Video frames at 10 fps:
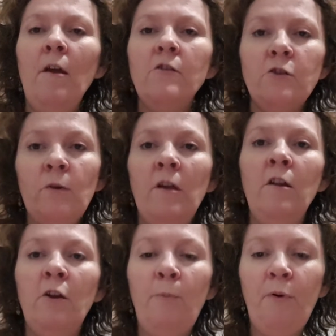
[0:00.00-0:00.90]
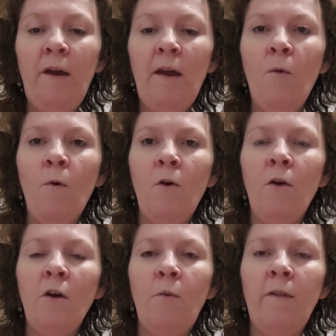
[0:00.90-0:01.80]
doing a lot of prayer
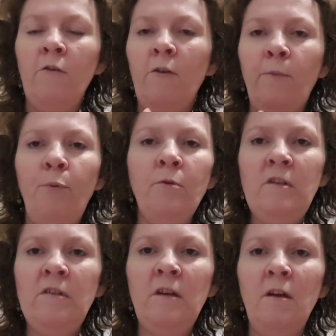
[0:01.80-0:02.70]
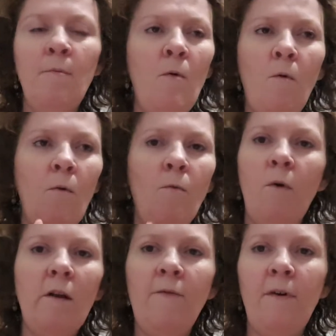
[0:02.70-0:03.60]
work, whether it's Buddhism or
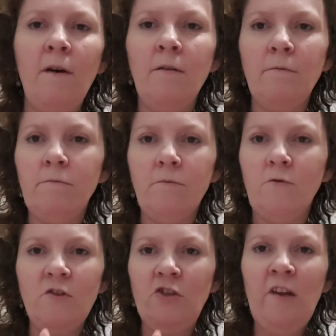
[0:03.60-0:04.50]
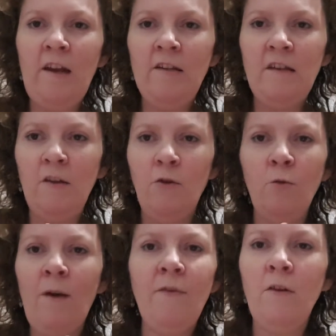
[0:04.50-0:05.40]
whatever, Christianity,
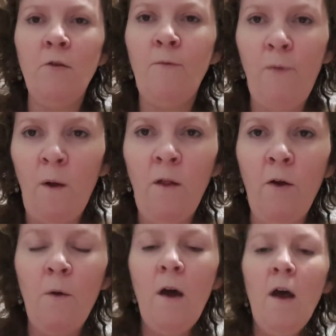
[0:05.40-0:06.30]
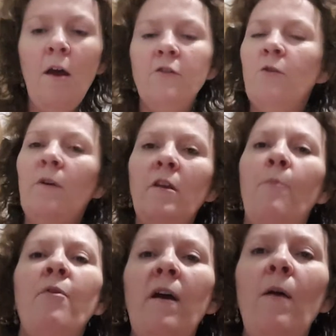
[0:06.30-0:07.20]
whoever you follow, doing your
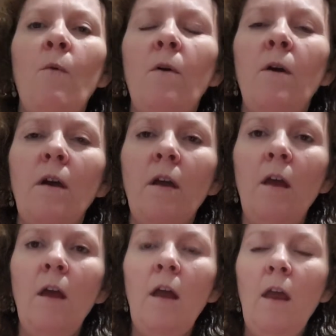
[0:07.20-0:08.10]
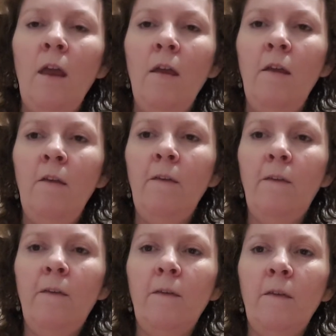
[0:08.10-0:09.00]
prayer work
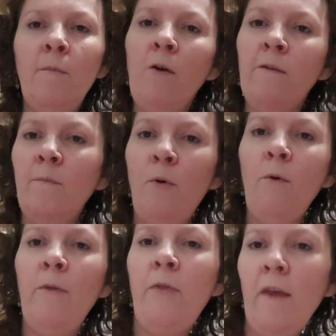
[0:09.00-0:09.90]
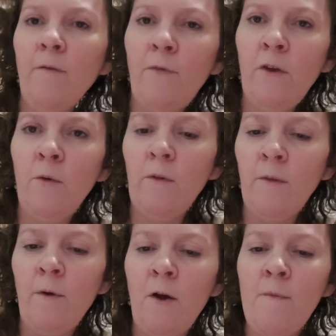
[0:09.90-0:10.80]
is the most important thing for you at
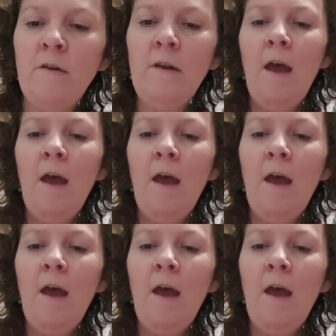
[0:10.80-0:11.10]
the moment.